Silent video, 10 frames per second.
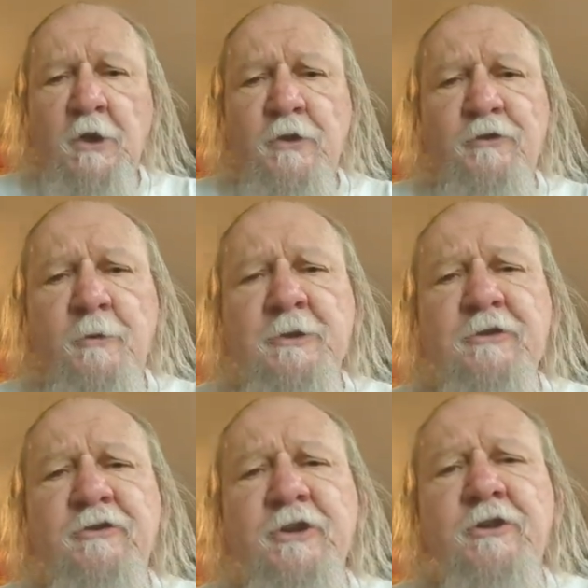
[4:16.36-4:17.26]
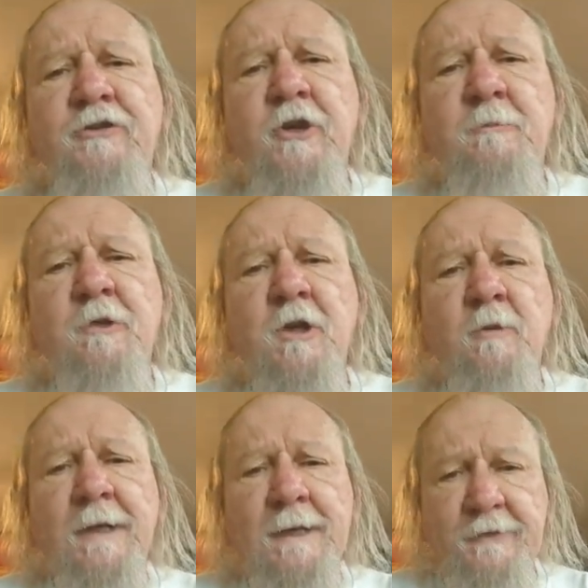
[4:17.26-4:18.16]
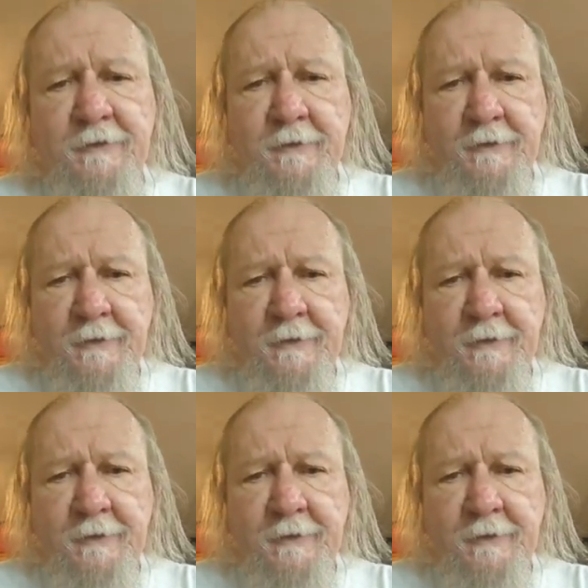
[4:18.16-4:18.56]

So when you see the term claret